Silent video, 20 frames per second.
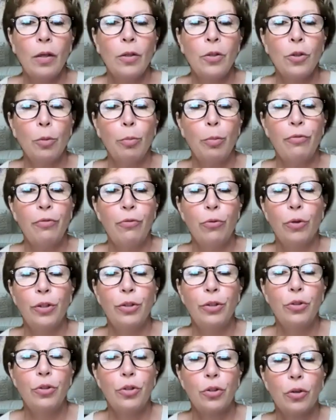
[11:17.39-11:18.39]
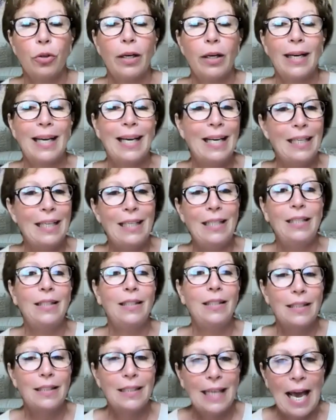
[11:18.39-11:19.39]
So before you start any
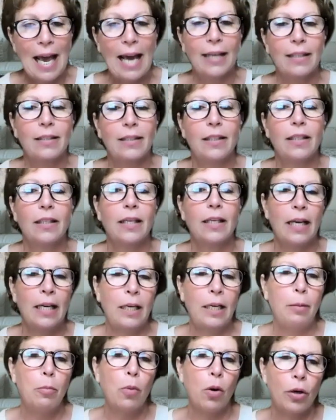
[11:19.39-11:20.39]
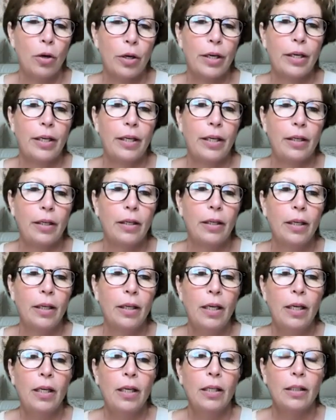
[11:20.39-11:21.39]
tactic, any marketing
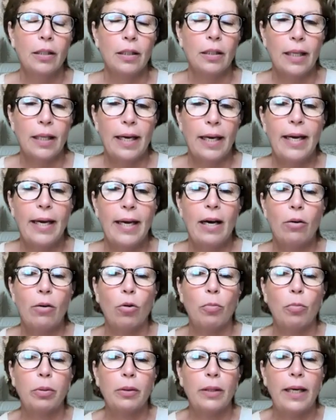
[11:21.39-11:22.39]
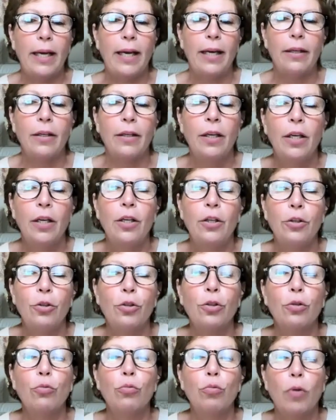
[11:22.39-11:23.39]
layout or plan, you
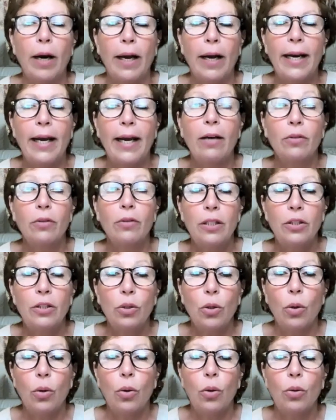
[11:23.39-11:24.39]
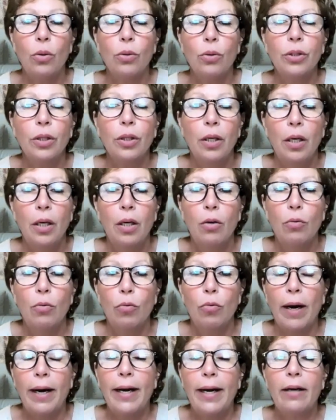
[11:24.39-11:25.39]
should write out these goals,
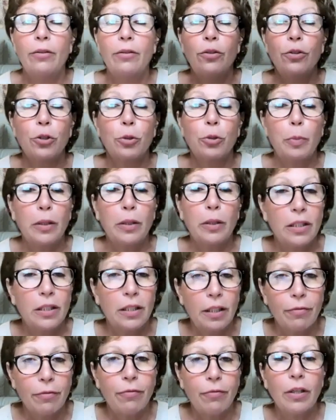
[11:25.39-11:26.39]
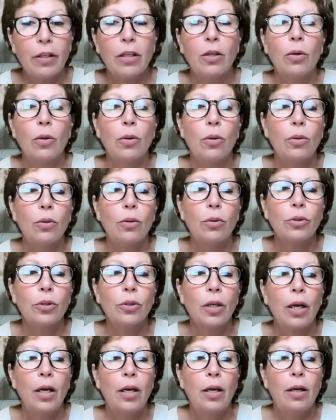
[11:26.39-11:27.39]
write out your specific goals,
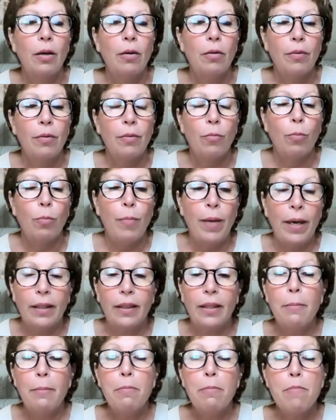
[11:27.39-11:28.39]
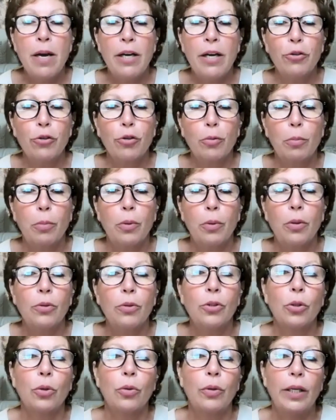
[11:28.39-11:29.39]
make them measurable
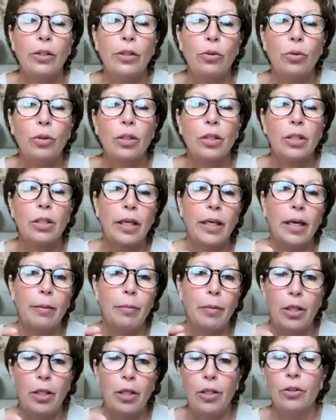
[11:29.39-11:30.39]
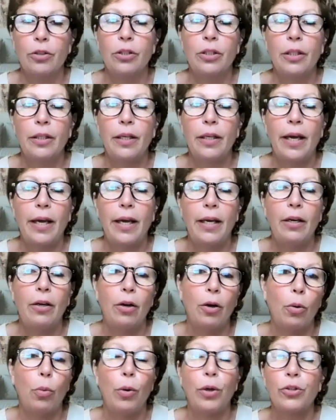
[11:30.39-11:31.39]
so that you could say, I'm here today,
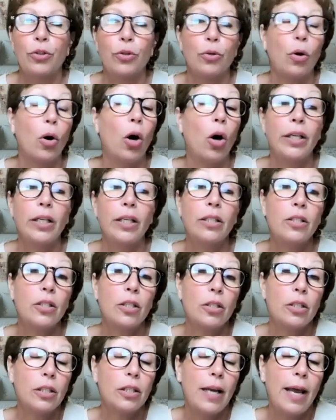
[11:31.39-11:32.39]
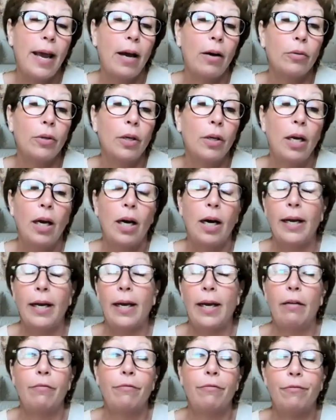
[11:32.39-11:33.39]
know what your audience is now. I
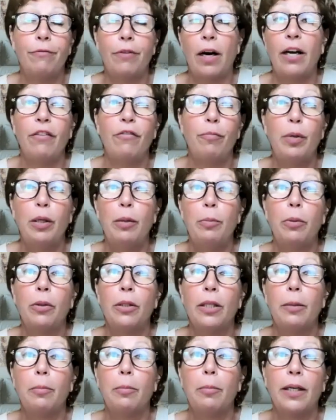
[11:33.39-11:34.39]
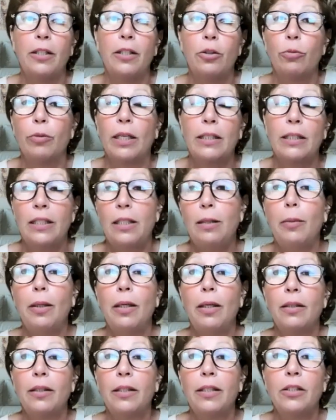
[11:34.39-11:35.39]
have 5 people in my direct
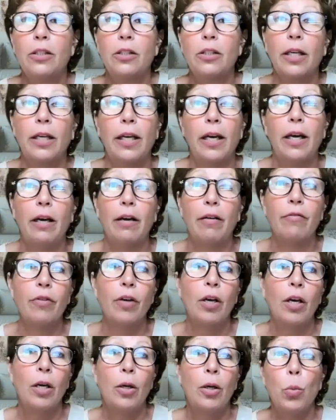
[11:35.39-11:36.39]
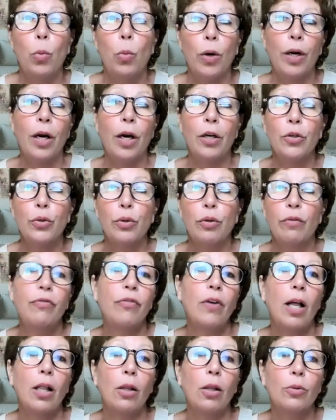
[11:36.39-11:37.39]
email list. I have 100
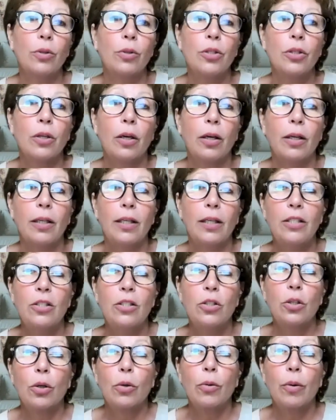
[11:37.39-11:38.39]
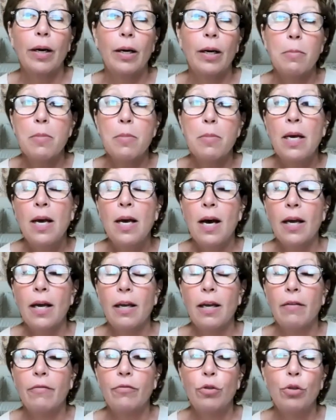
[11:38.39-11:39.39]
followers on Instagram. I
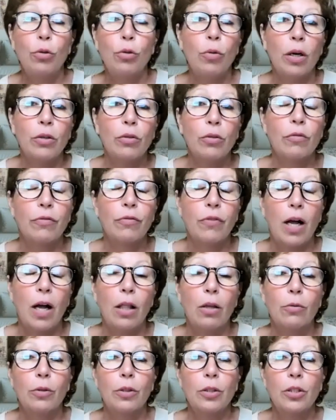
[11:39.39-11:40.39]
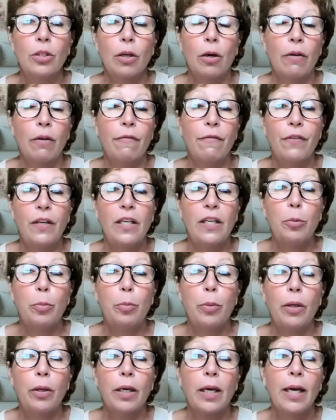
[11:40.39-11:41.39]
have 200 followers on
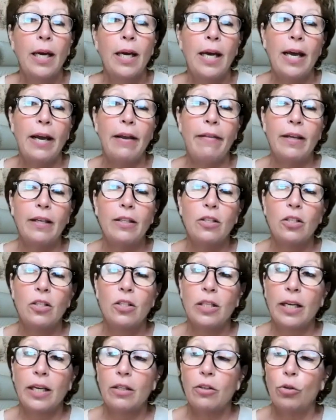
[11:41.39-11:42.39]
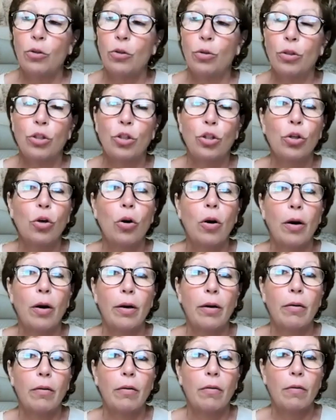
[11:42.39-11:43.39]
Facebook. And then set your
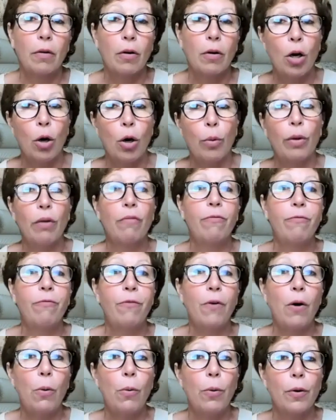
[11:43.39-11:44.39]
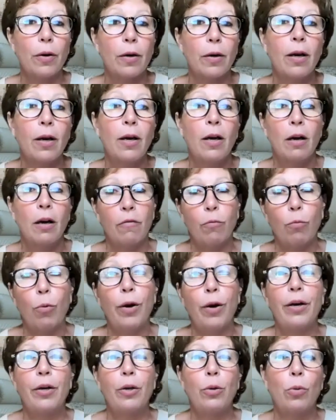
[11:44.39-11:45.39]
chart going forward of
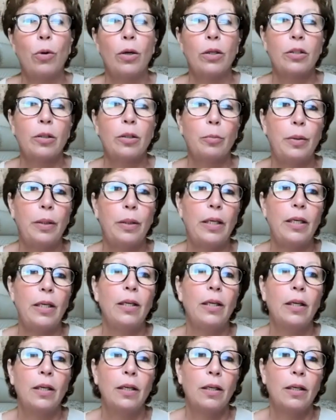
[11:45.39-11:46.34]
where you want to be